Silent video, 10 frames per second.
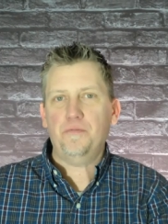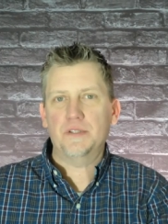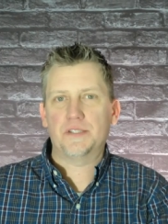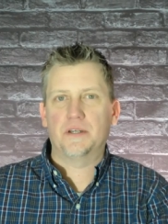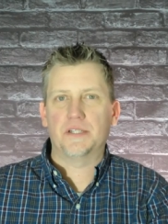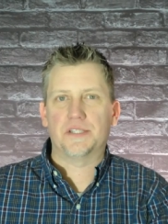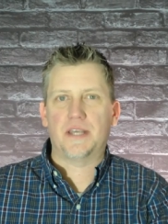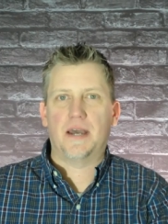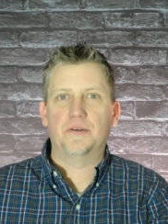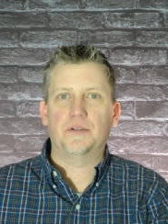one's going to
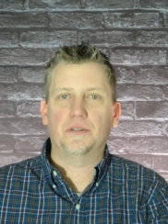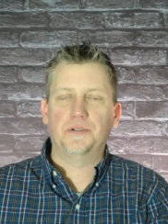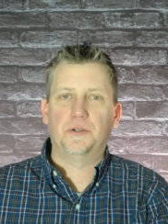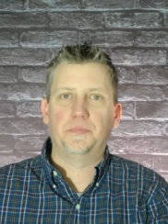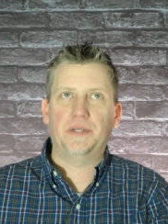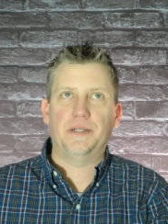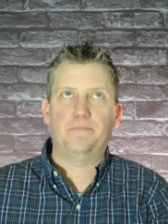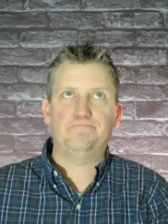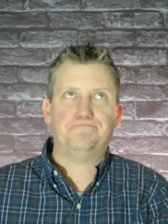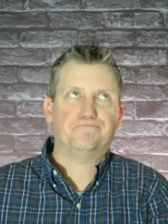sound a little
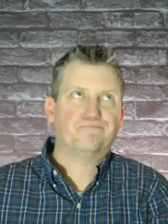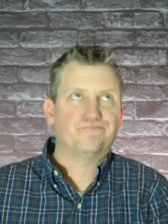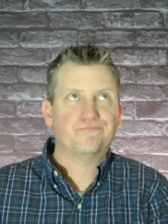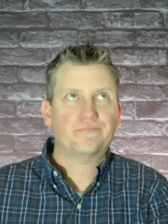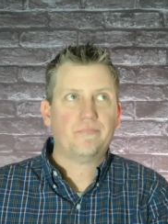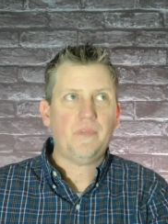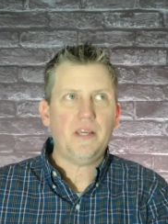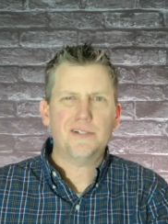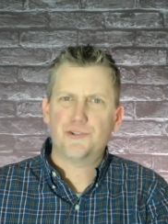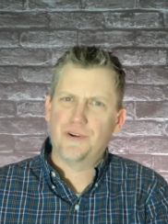bit
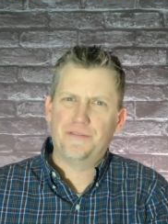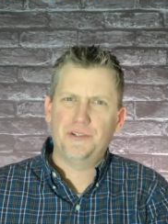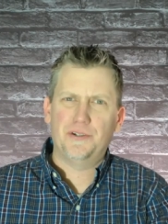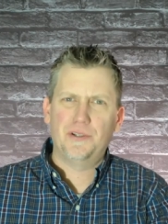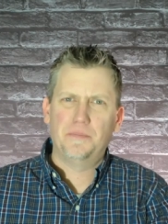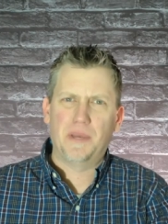trivial,